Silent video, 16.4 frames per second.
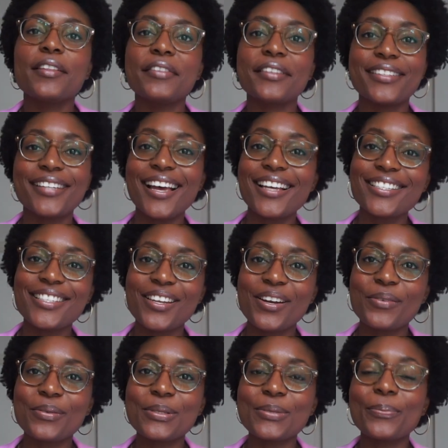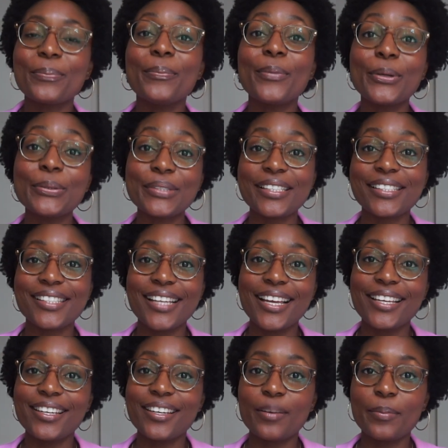The task that I was most
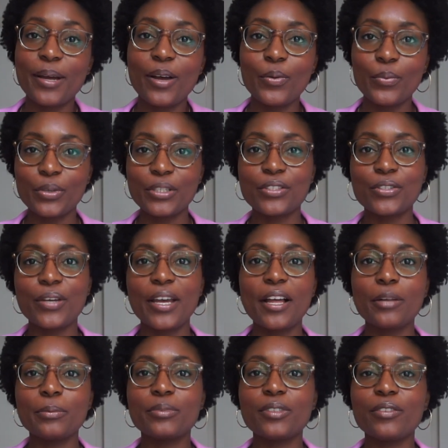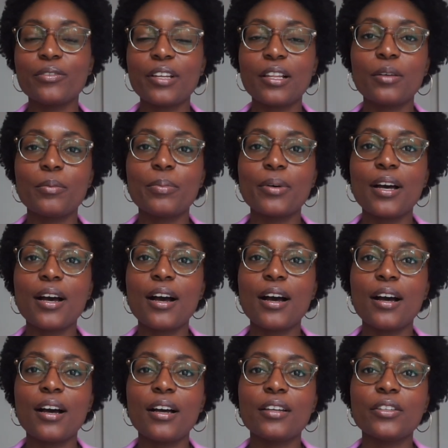excited about was to help develop
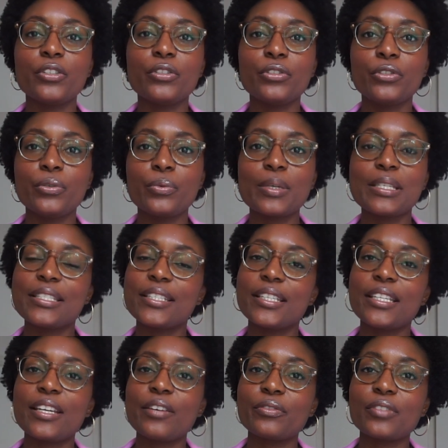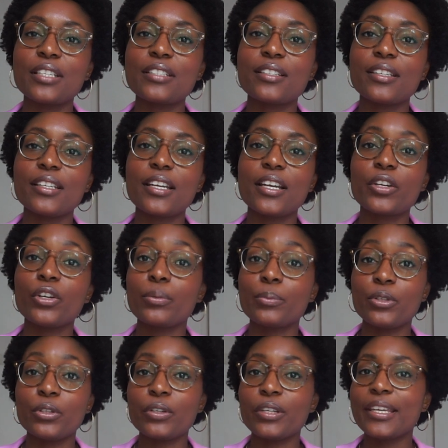a UNCDF Tanzania
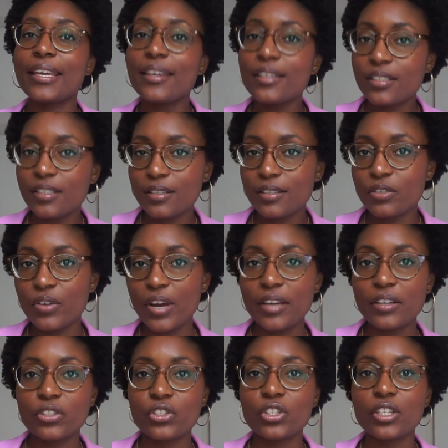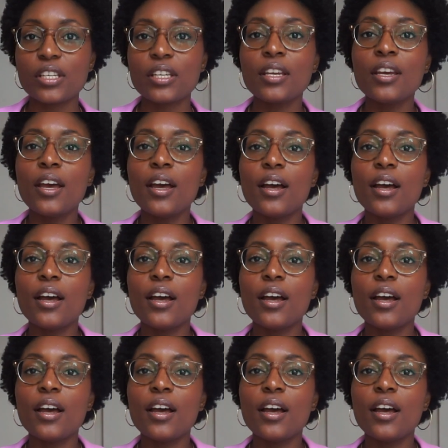communication strategy,